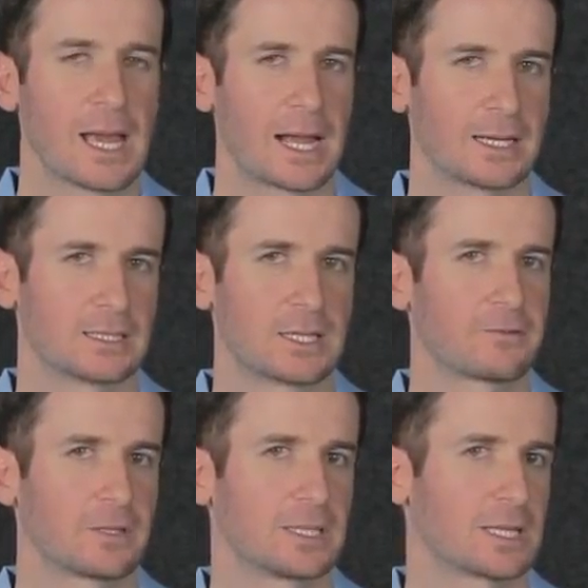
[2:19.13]
and it
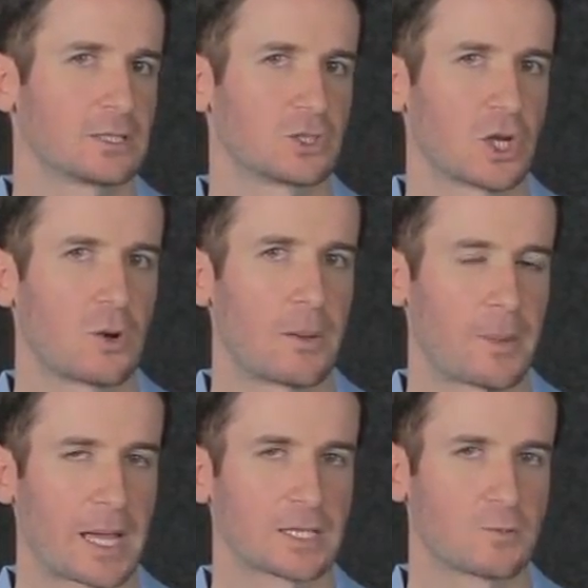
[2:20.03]
definitely doesn't show
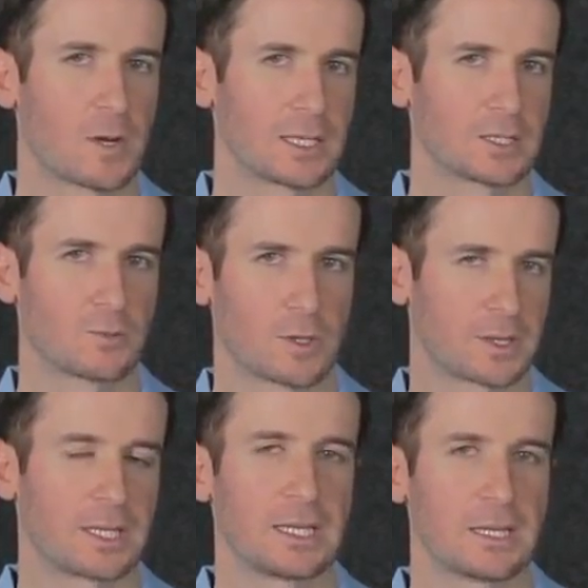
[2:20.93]
up as well as what
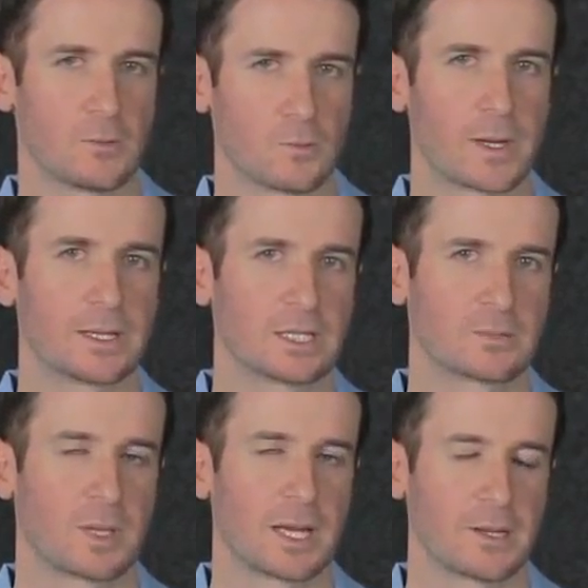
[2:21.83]
the red
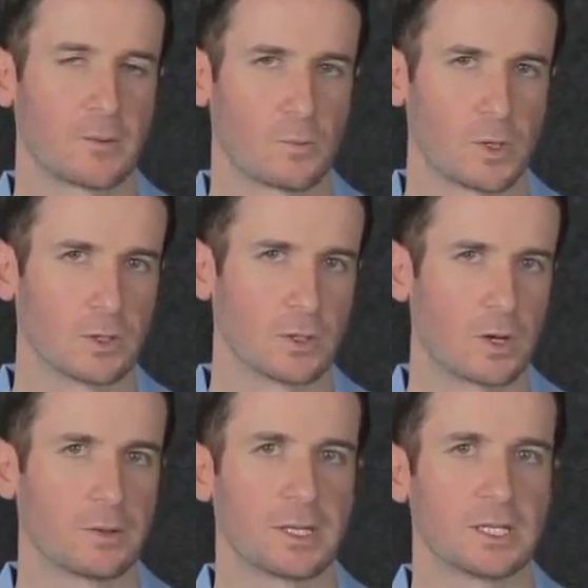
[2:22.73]
display will
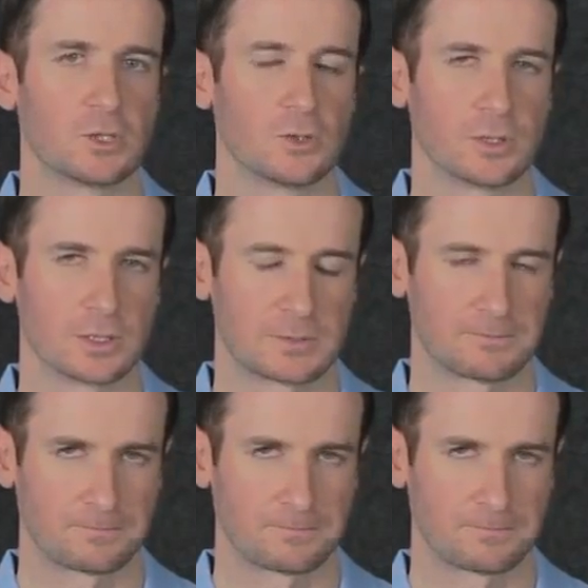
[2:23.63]
on these units.